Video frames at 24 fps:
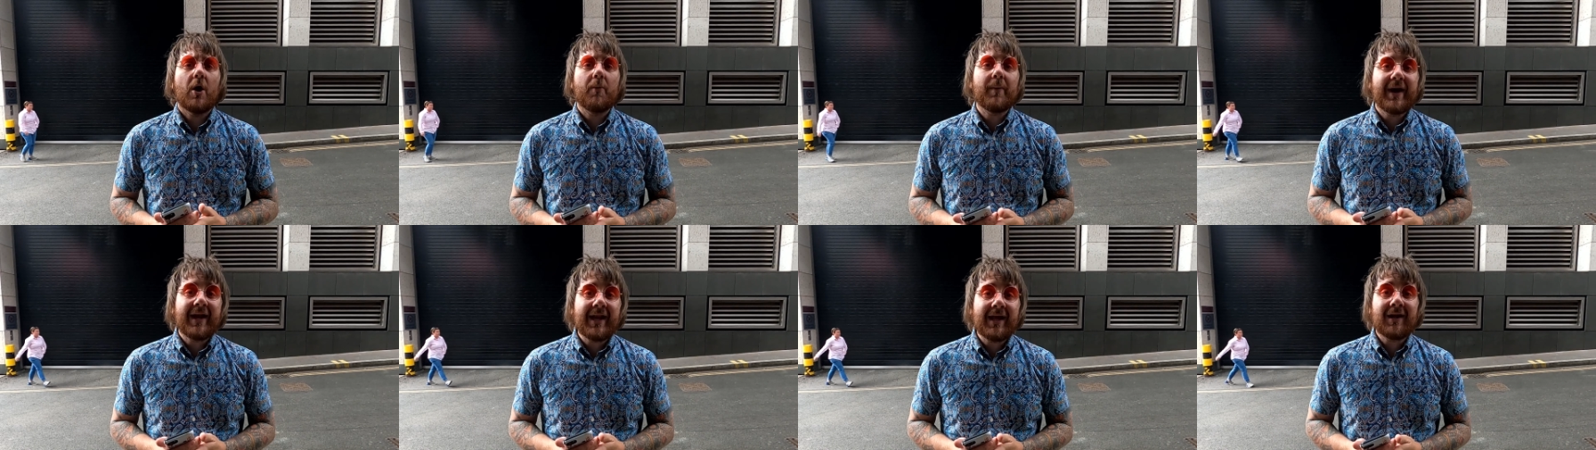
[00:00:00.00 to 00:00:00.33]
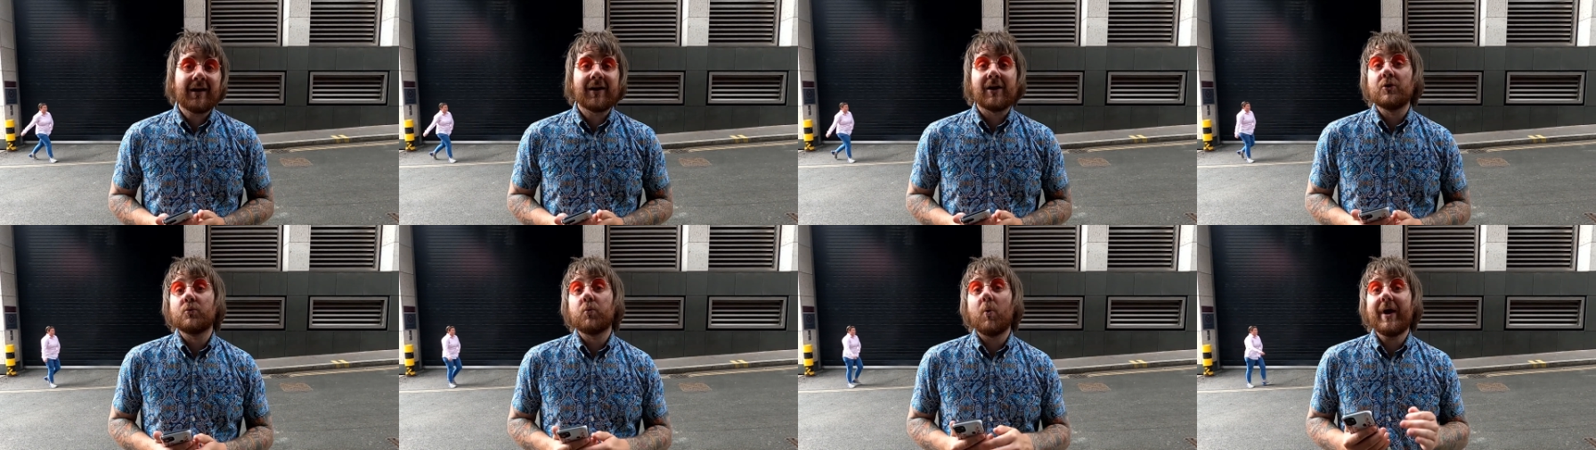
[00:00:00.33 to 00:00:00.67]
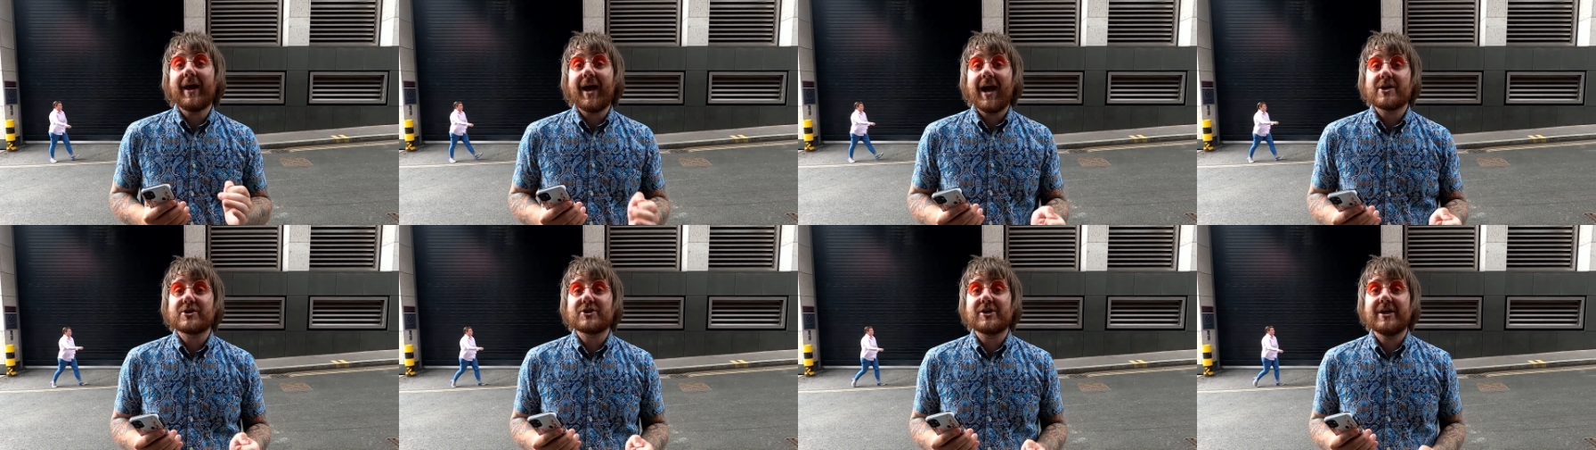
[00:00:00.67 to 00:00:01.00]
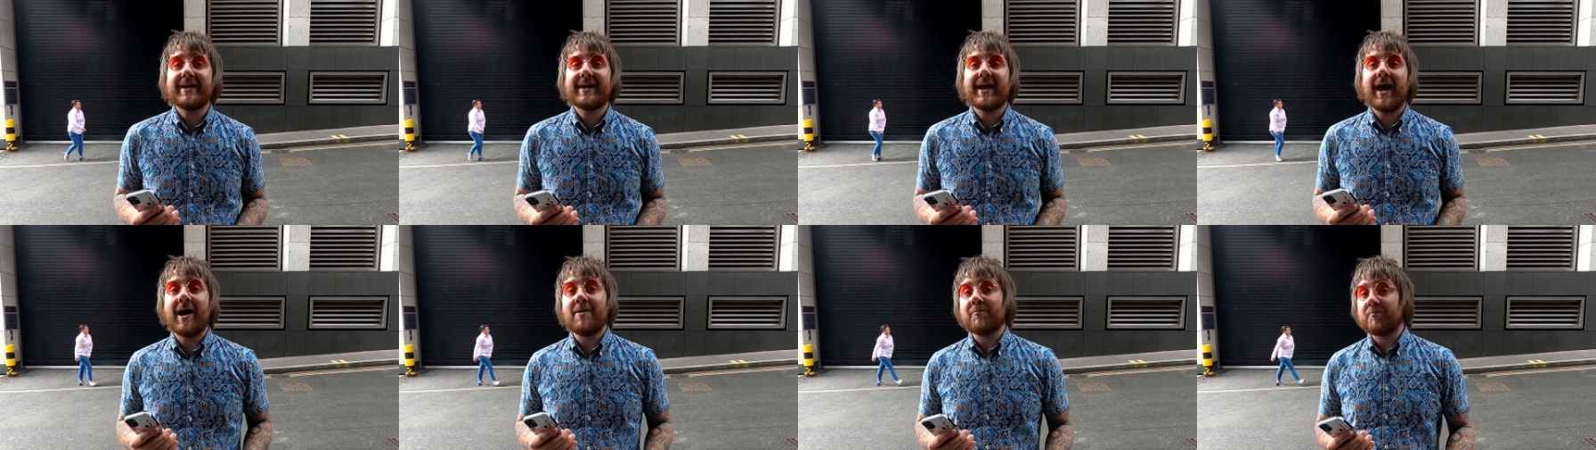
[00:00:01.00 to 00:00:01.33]
So in England we
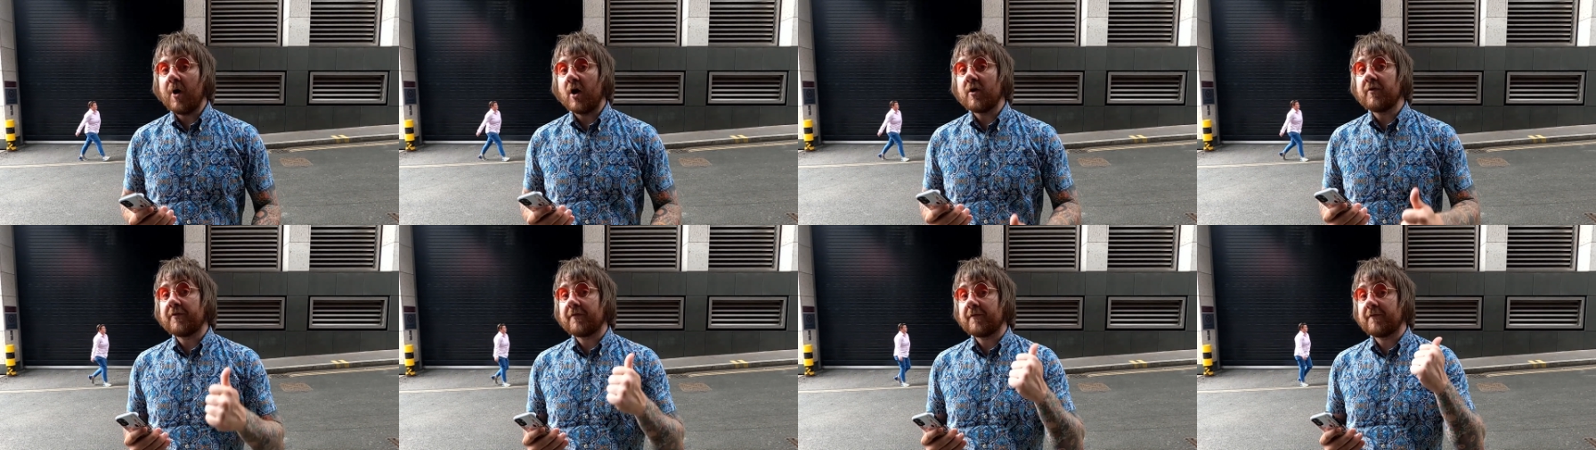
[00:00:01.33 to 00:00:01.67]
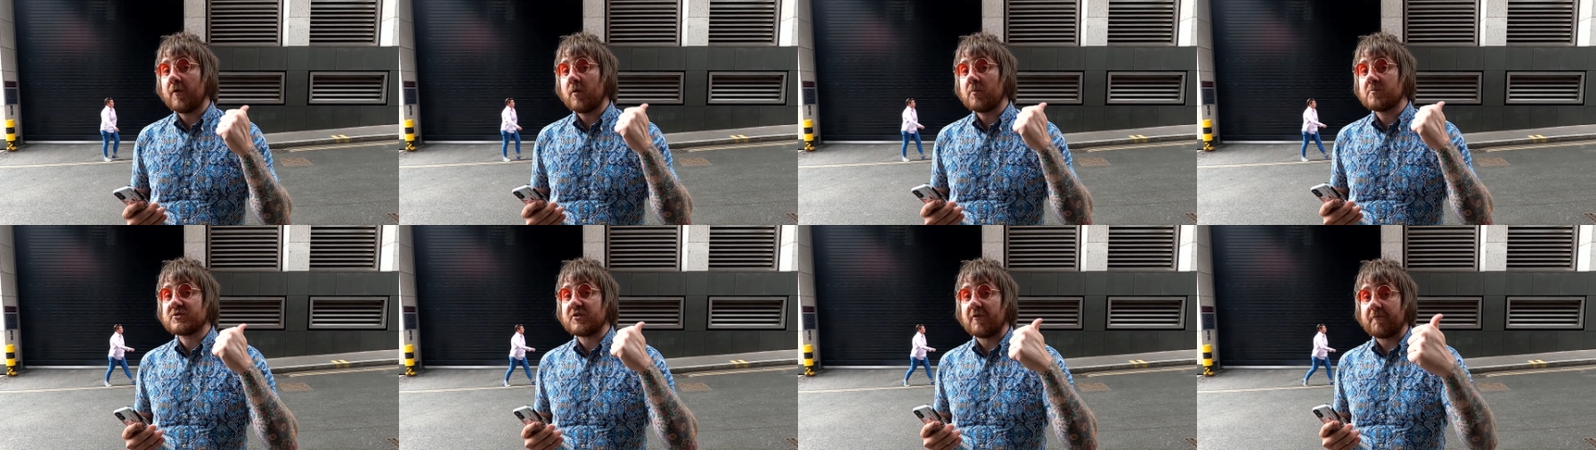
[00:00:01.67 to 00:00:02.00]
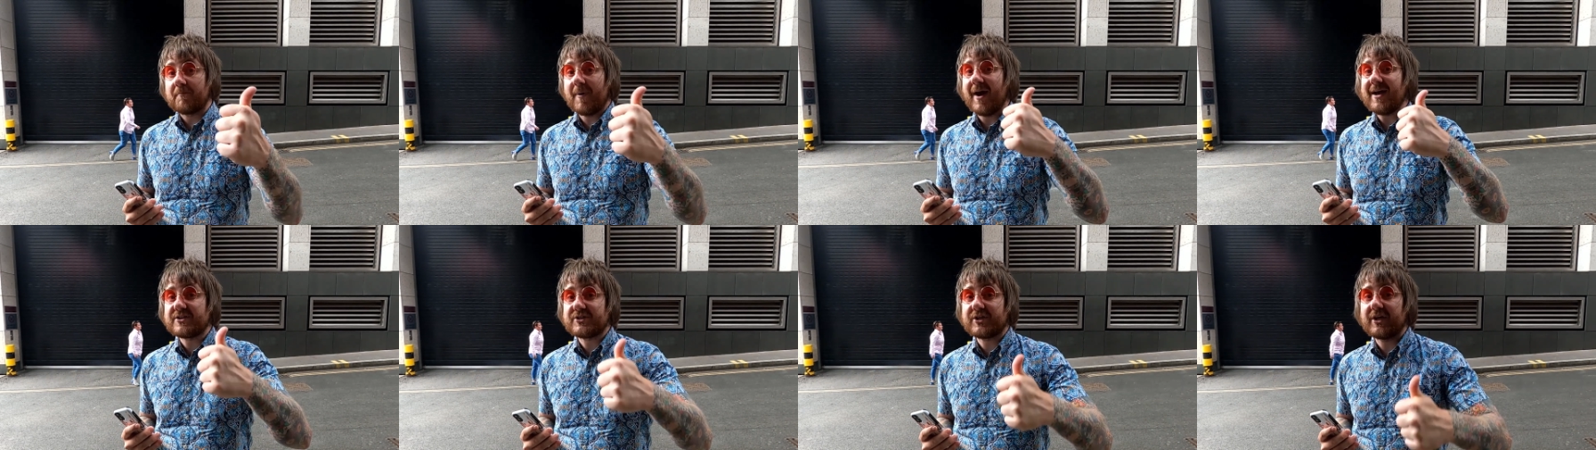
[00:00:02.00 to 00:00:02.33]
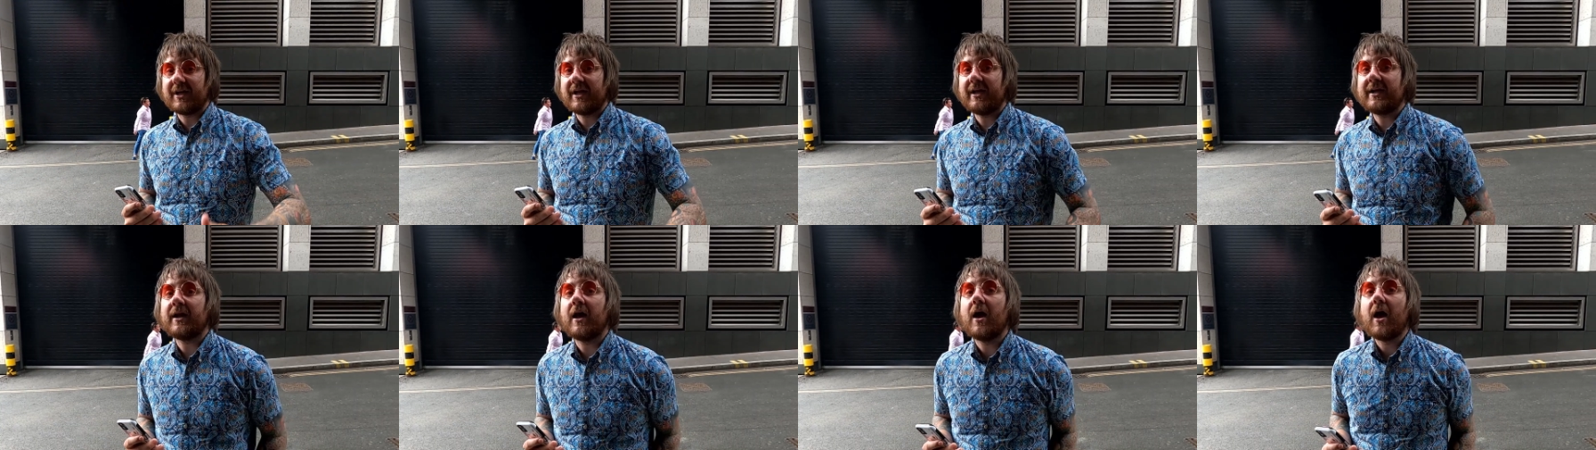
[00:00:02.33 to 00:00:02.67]
actually get both forms of
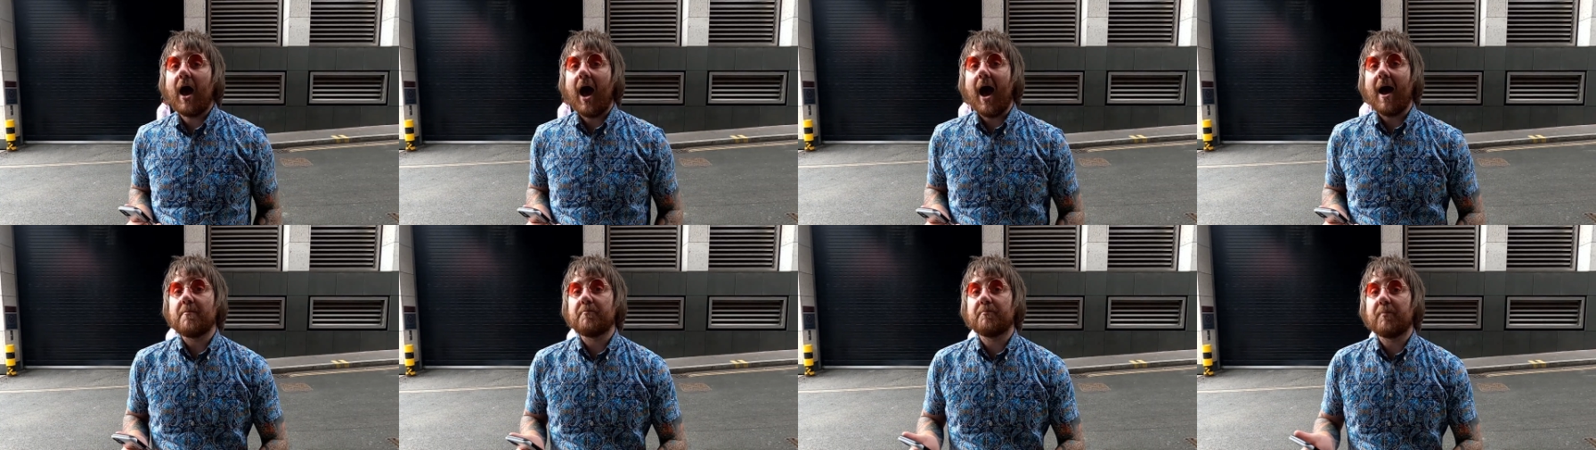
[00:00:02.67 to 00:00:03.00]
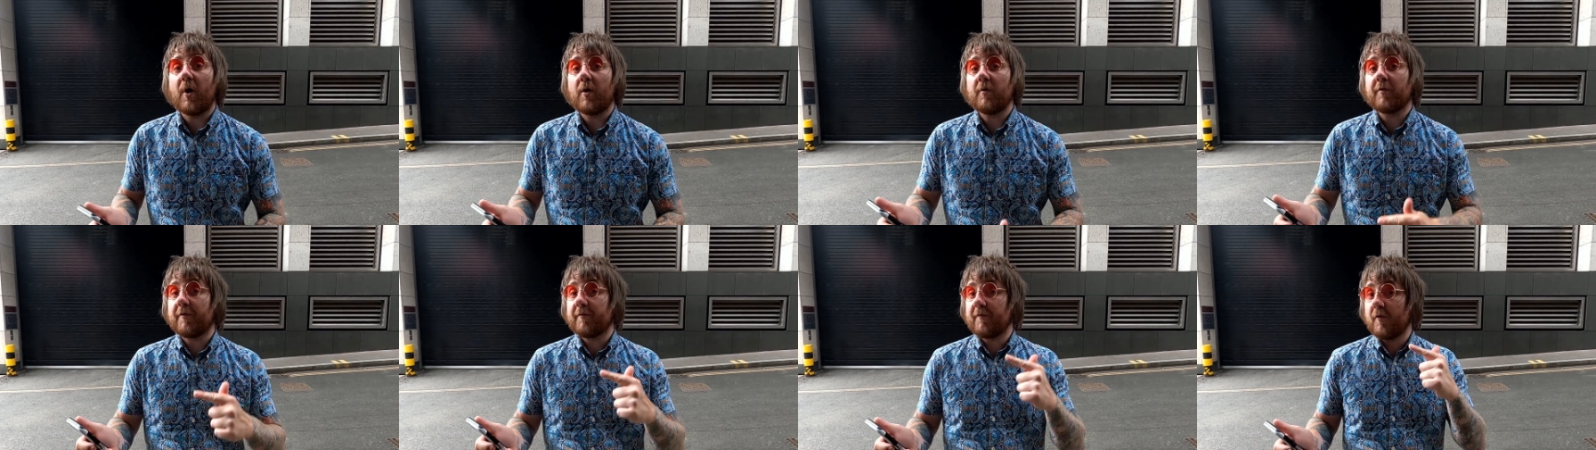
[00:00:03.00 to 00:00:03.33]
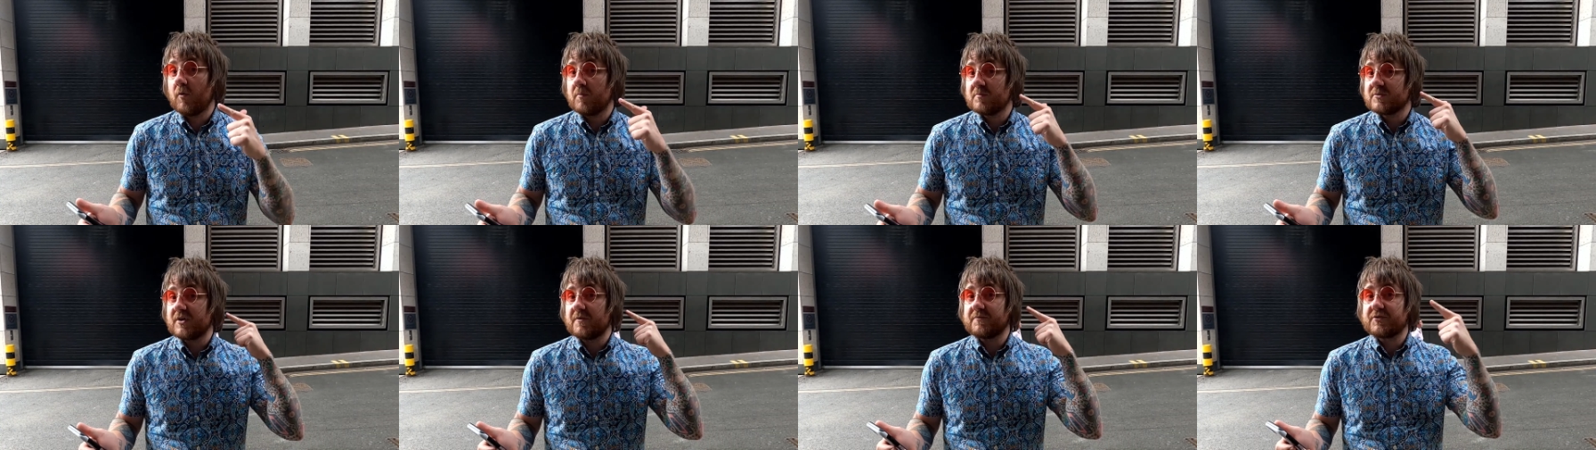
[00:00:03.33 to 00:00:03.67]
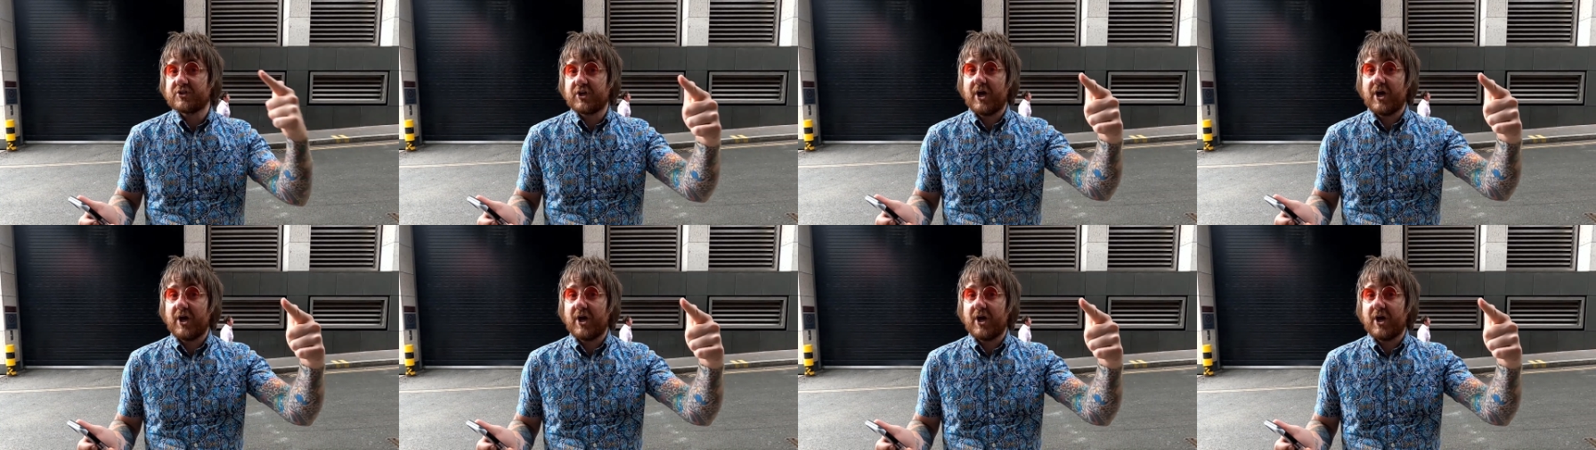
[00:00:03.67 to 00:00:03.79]
Basculin and both forms of